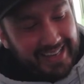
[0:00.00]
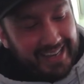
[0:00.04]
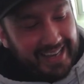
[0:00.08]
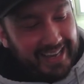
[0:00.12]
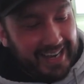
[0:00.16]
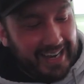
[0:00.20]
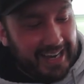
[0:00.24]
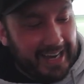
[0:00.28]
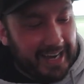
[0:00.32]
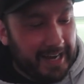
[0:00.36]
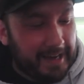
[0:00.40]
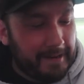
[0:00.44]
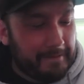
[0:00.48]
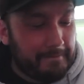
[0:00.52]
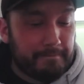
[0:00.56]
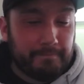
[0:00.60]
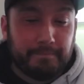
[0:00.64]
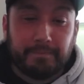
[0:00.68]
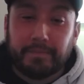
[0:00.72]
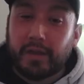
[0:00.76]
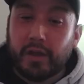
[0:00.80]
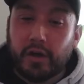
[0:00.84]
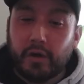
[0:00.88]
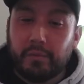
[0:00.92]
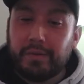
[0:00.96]
Um,
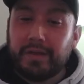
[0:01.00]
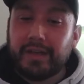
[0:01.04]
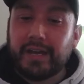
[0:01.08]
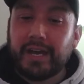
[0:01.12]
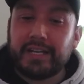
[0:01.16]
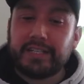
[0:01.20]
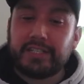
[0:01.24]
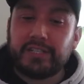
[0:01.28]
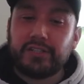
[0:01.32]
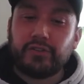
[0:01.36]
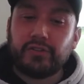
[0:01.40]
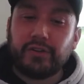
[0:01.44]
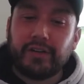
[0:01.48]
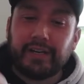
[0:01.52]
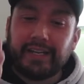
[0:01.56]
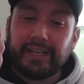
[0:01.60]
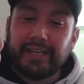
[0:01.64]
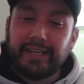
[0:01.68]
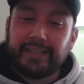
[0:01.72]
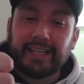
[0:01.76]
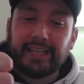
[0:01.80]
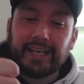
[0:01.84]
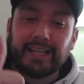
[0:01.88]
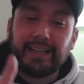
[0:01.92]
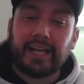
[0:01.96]
hope you guys enjoyed it.
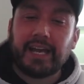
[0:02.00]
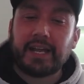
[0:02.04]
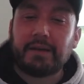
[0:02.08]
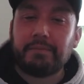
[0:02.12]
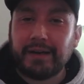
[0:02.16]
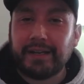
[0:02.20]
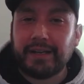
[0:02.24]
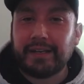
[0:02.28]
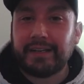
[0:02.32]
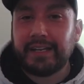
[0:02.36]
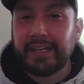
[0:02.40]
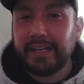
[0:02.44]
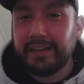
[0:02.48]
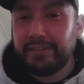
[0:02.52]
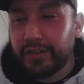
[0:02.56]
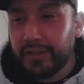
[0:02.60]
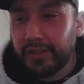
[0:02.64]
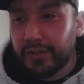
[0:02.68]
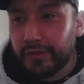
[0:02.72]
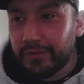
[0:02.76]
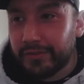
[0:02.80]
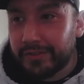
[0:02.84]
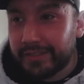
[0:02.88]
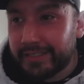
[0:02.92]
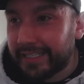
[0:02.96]
Hit that like button if
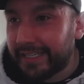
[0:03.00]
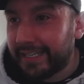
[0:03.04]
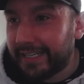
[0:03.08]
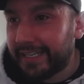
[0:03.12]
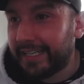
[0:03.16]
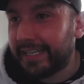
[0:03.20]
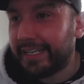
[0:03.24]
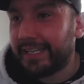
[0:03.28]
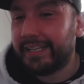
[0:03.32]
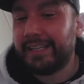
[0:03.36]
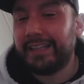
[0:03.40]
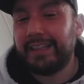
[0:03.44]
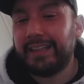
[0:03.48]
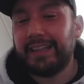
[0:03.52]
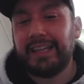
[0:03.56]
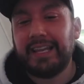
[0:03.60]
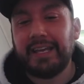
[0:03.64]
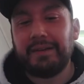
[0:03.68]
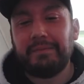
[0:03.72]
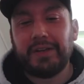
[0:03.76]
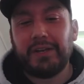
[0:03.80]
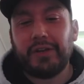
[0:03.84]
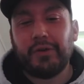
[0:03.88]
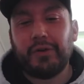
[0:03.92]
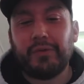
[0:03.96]
you did.
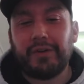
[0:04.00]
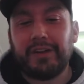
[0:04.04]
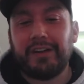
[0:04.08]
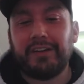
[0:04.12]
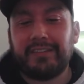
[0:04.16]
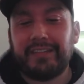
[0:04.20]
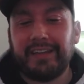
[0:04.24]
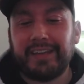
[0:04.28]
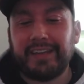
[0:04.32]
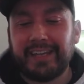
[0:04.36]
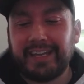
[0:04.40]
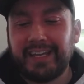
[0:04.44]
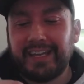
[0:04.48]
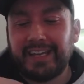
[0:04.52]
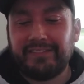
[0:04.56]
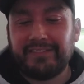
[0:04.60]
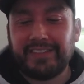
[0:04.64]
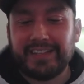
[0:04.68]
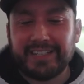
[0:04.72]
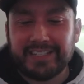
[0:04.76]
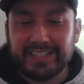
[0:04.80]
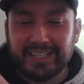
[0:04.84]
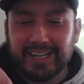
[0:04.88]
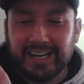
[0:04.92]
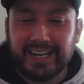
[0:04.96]
Let me know what you're thinking of
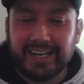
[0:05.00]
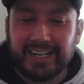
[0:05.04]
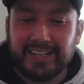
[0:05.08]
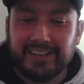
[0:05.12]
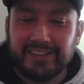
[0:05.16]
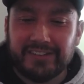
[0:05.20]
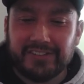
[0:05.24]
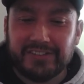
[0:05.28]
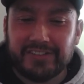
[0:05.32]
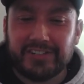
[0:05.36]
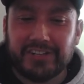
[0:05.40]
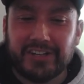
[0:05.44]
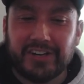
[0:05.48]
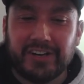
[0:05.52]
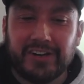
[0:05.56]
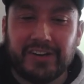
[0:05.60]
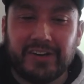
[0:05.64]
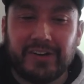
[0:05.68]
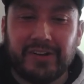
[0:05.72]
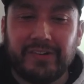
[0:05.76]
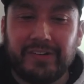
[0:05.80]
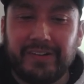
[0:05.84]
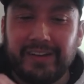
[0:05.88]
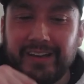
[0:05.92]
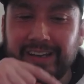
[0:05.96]
this audio
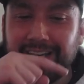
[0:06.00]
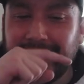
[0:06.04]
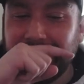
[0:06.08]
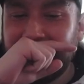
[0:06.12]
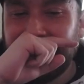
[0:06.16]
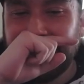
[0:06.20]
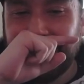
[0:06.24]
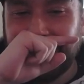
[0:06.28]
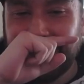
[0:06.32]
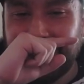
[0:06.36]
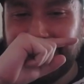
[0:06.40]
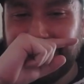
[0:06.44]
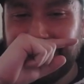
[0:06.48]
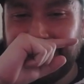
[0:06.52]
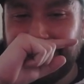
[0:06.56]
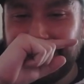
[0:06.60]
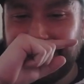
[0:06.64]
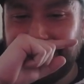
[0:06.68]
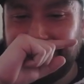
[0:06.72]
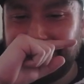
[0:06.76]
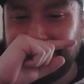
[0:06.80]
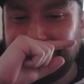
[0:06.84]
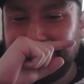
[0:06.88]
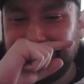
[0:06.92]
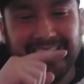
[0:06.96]
show.
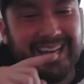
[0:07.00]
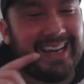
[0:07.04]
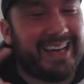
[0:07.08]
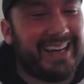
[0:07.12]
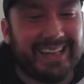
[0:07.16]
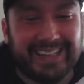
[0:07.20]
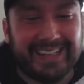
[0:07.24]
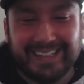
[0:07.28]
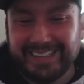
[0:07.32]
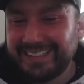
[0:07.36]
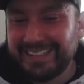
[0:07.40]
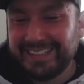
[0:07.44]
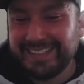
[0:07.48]
Um, yeah,